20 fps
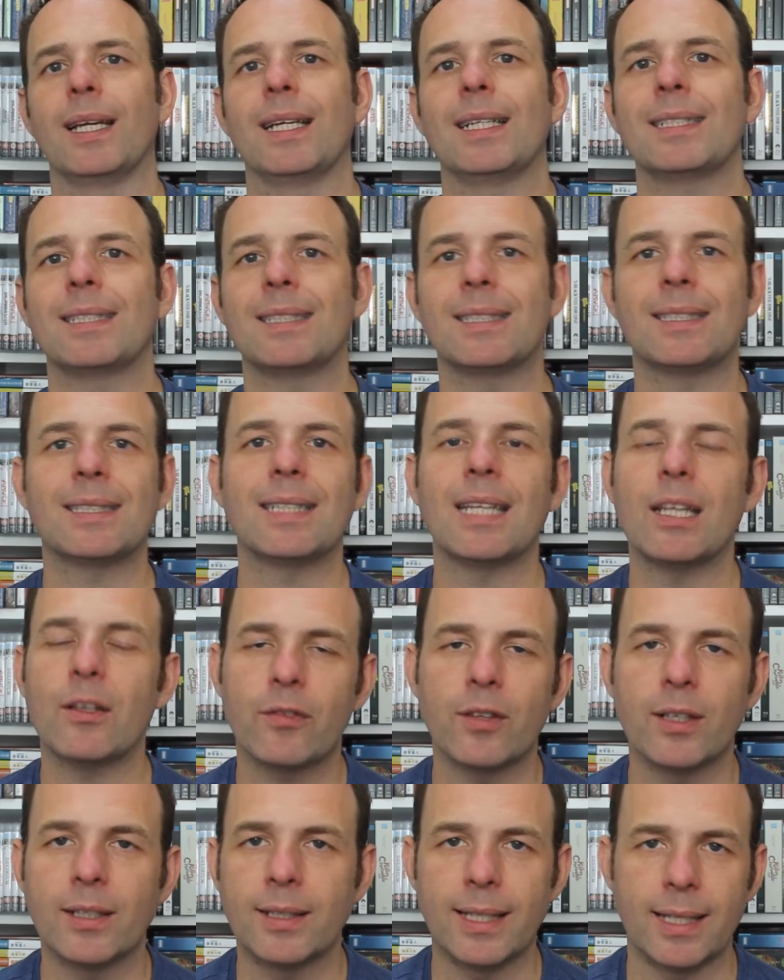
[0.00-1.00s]
Save
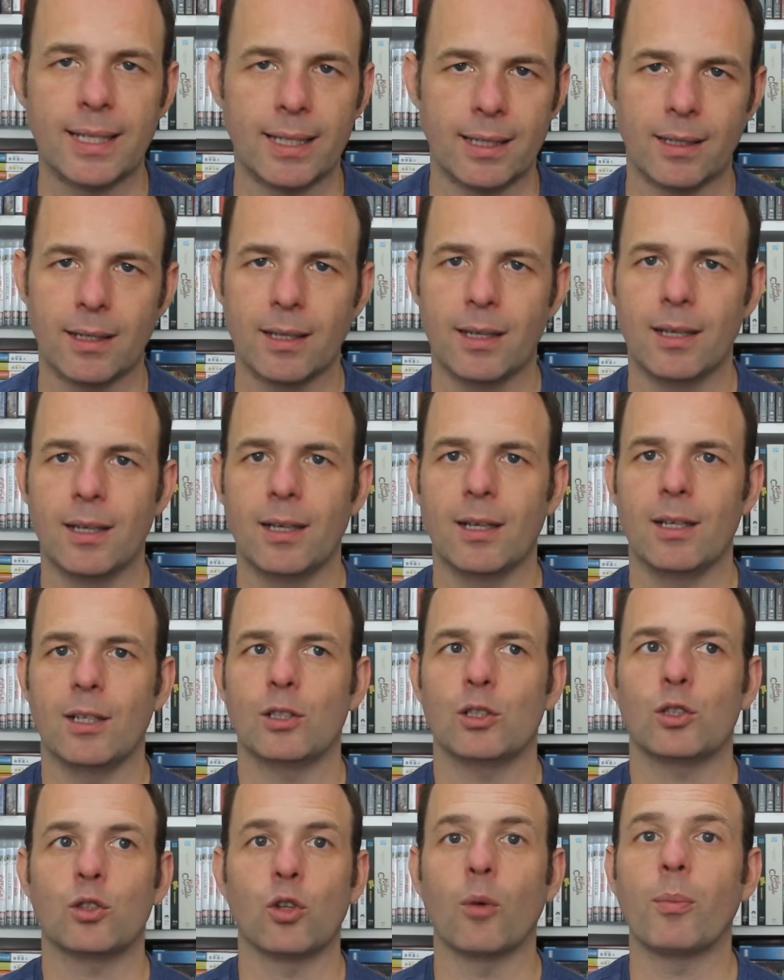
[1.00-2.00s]
the day.
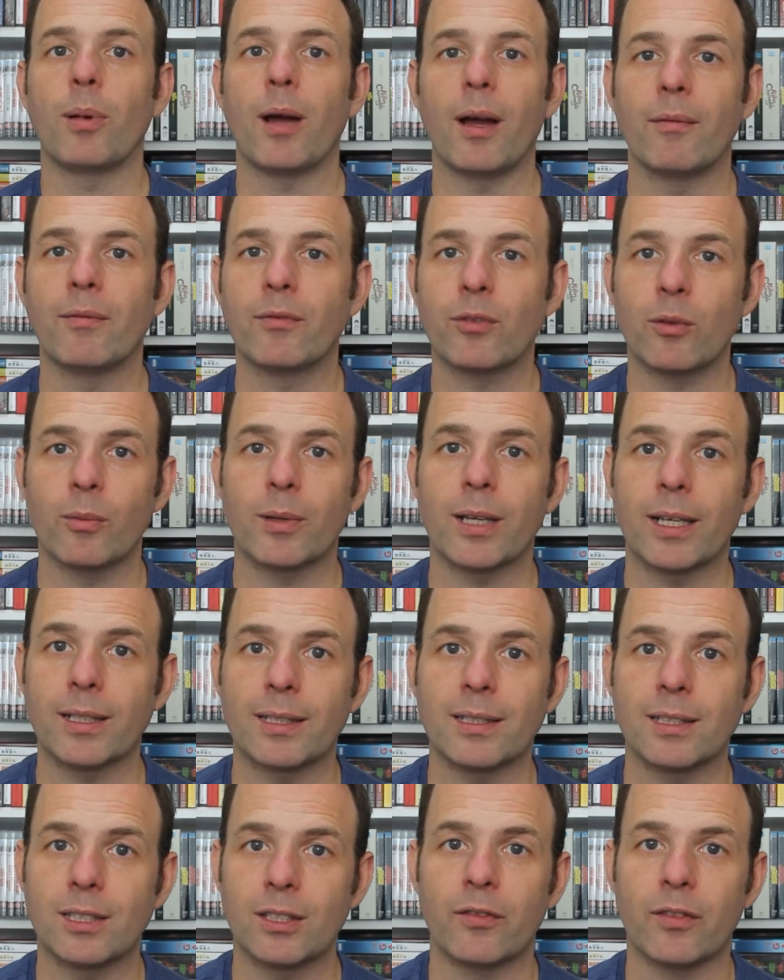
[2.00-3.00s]
Stop him from
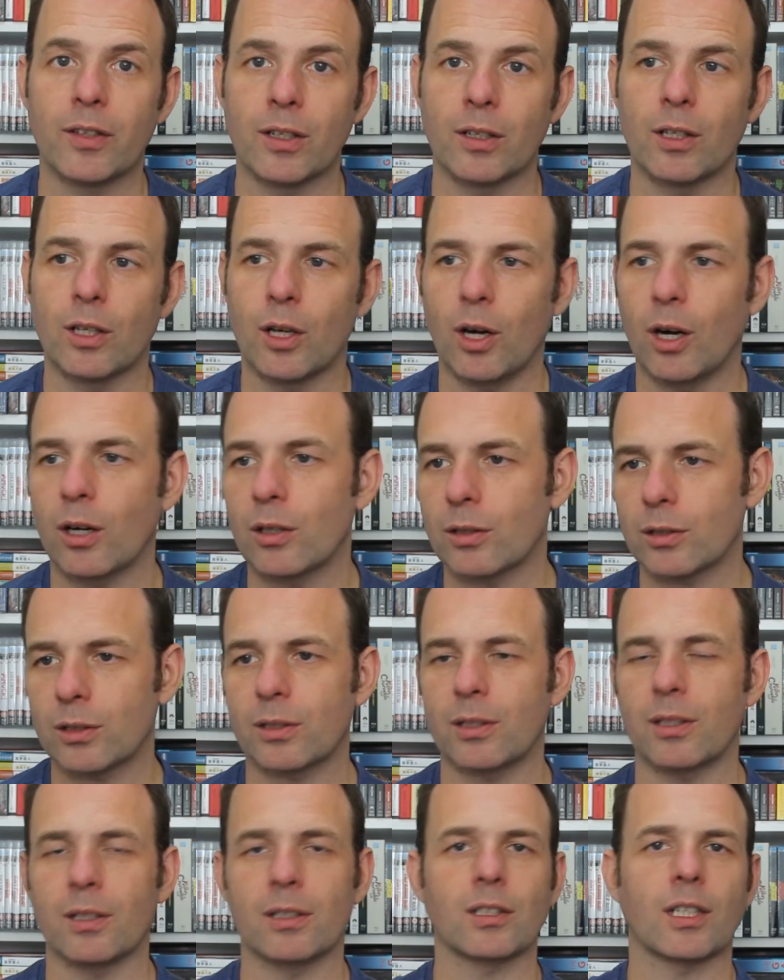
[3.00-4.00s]
getting severely hurt.
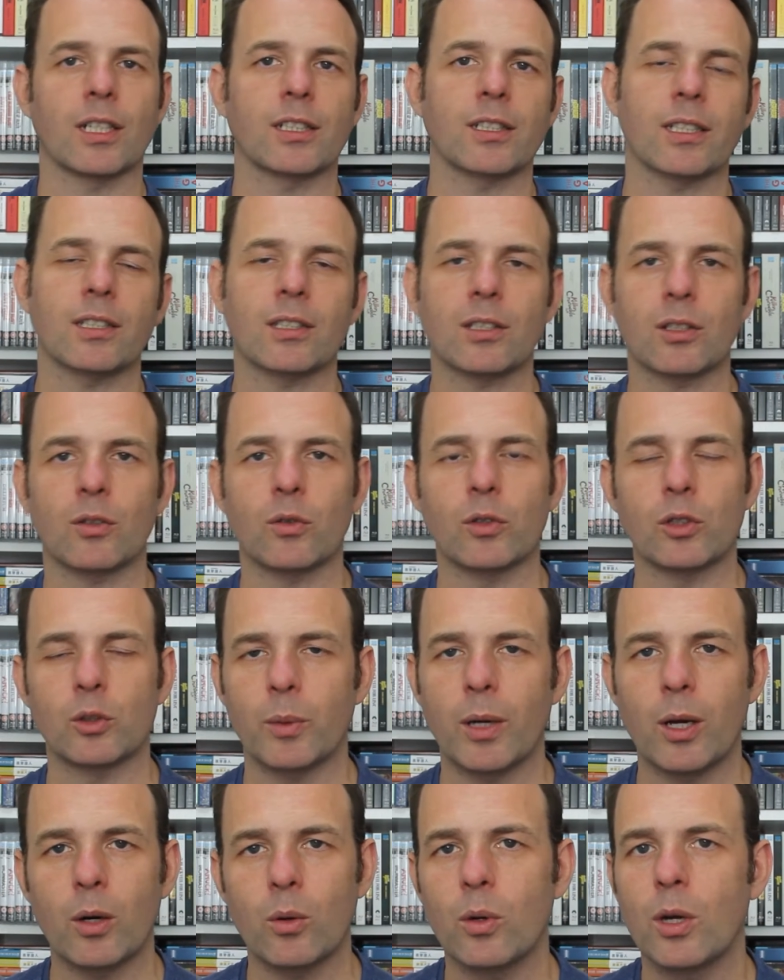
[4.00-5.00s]
There's a sister as
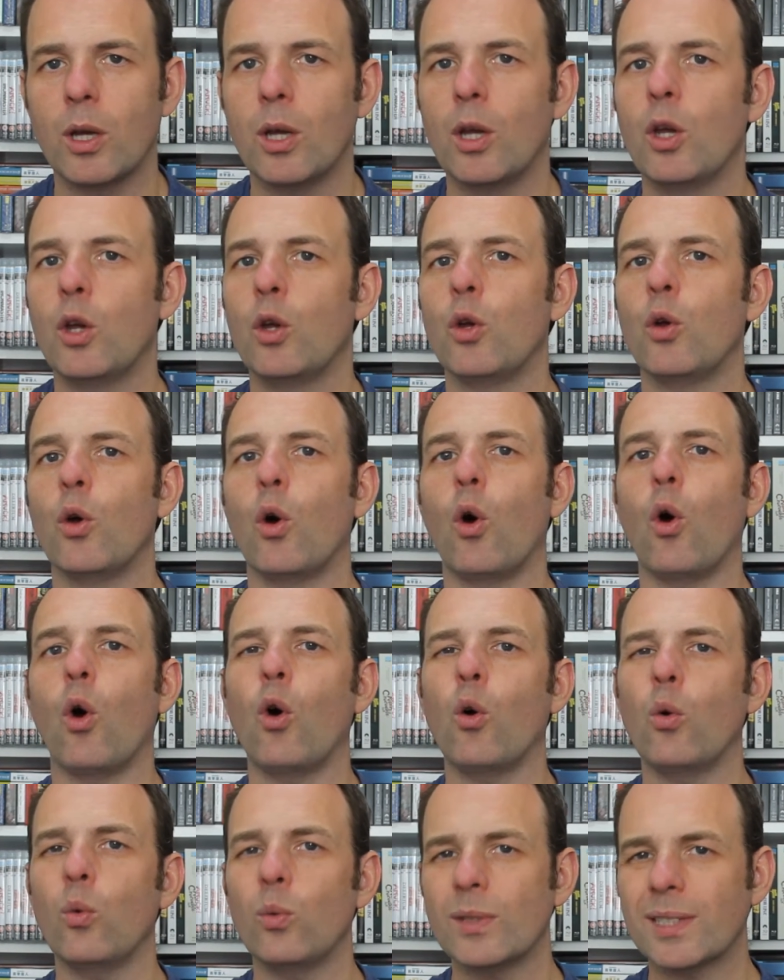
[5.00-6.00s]
well, who
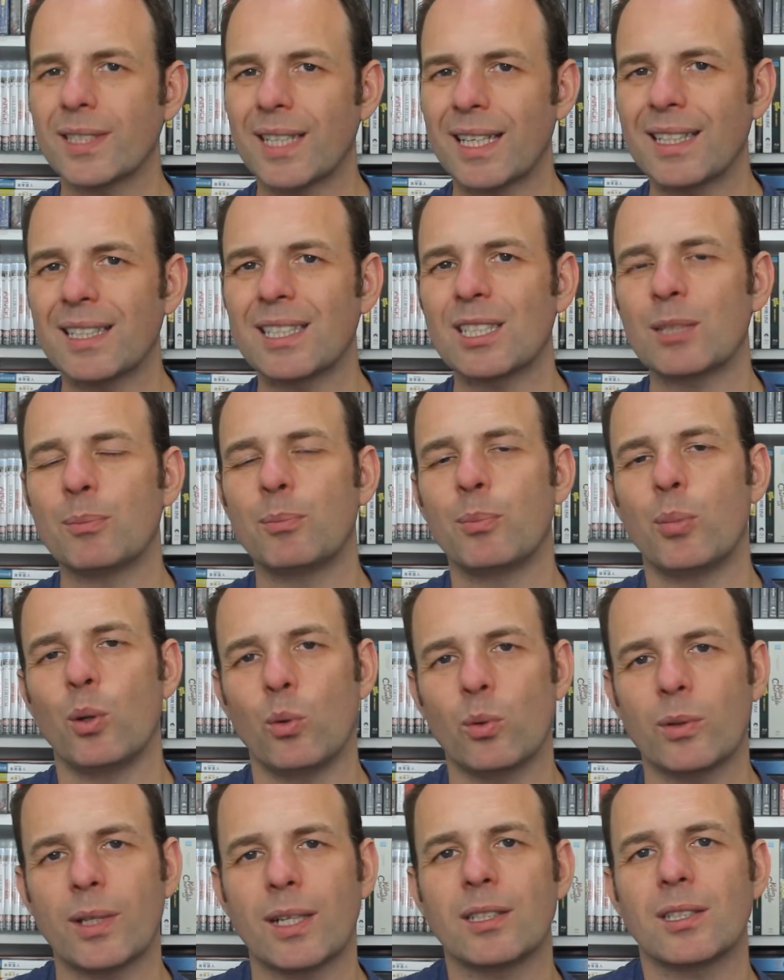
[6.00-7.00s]
always kind of gets
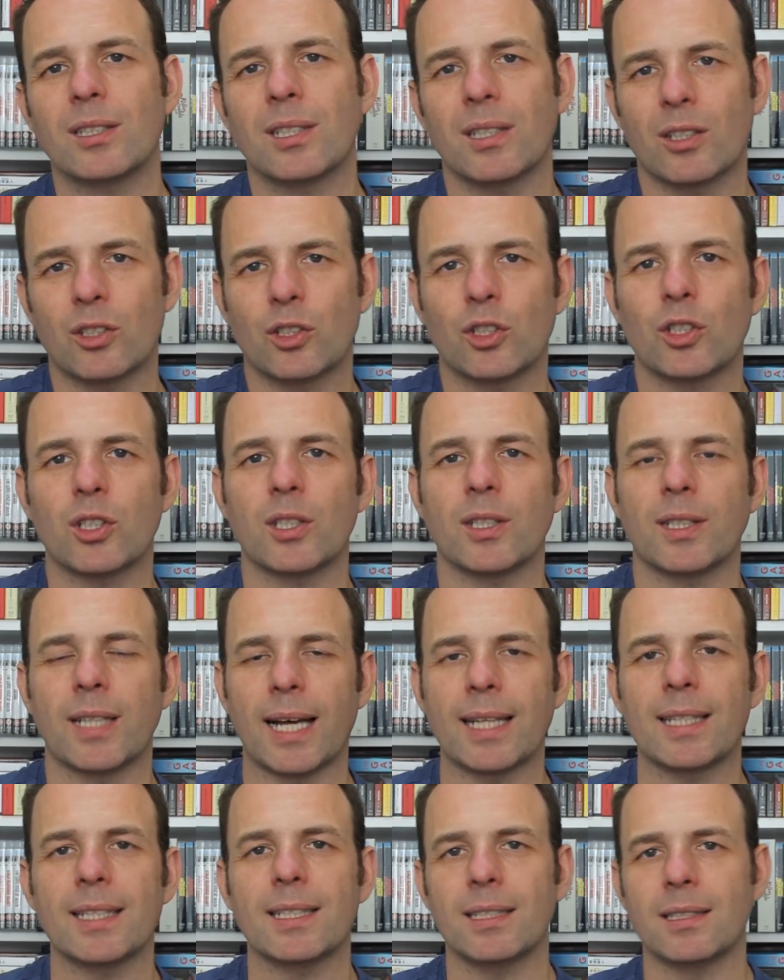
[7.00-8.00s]
pulled into their
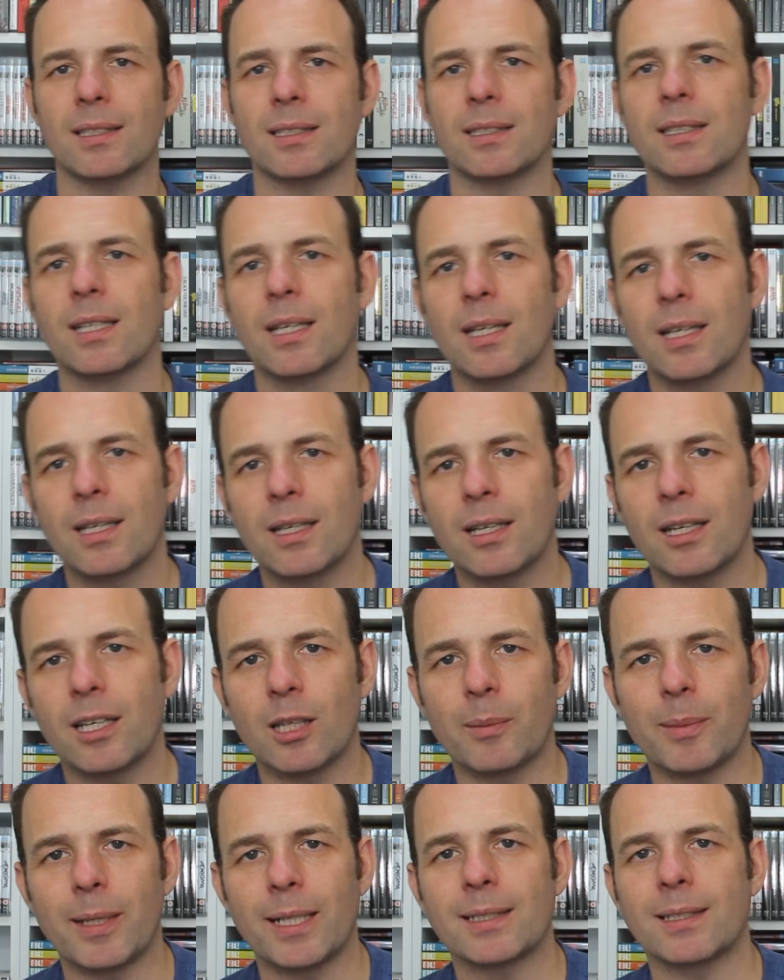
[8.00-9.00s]
shenanigans at the
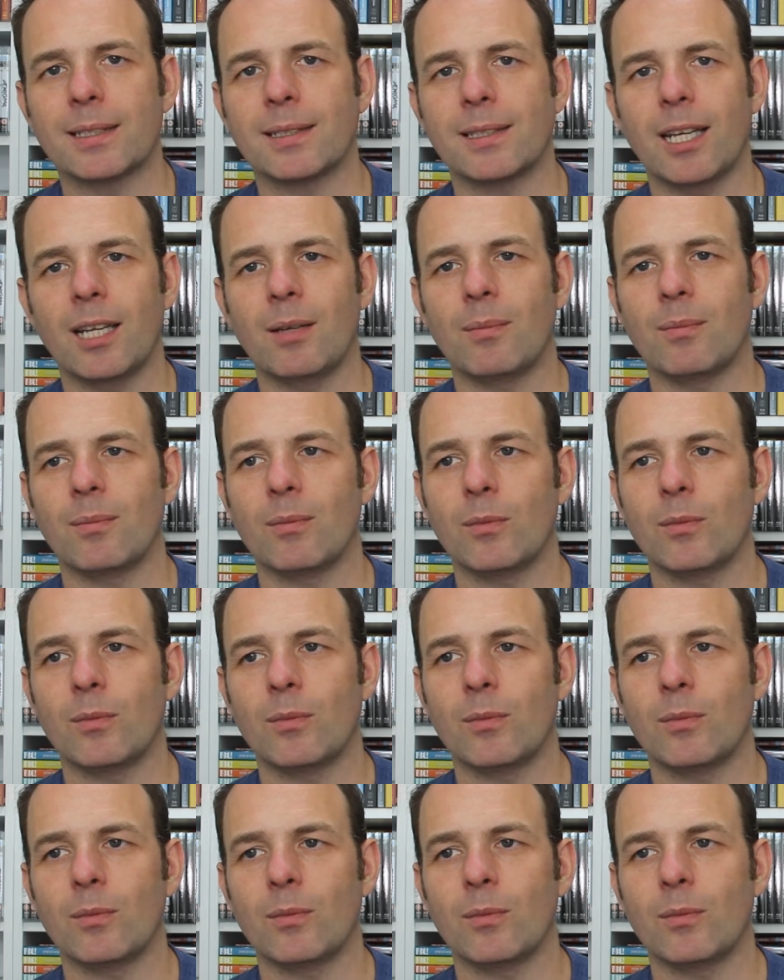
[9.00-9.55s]
best of time.